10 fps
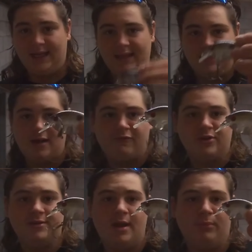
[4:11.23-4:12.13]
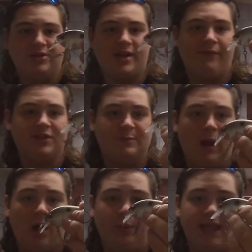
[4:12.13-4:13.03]
In the number 7
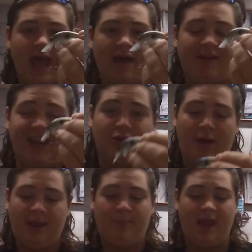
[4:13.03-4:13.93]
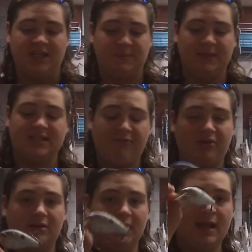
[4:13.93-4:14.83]
spot, we have a crankbait,
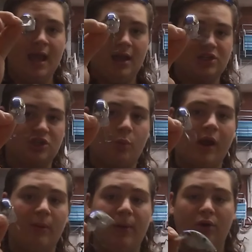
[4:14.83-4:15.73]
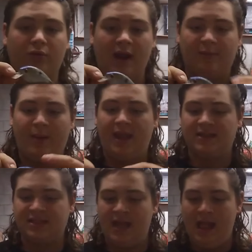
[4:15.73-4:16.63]
specifically square bill
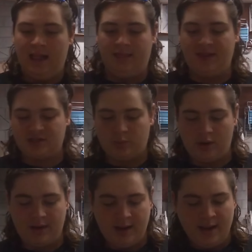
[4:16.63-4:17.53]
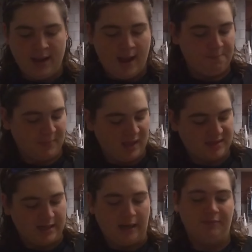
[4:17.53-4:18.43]
crankbaits. This one
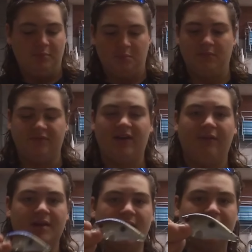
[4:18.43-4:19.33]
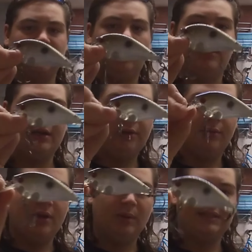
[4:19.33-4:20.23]
is in a very nice color. I
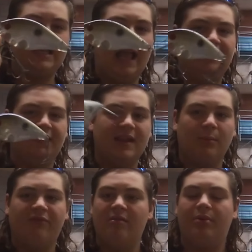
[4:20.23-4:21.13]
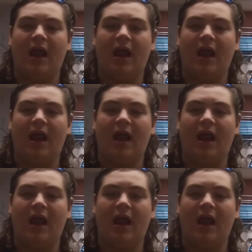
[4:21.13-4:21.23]
don't know exactly the name of it,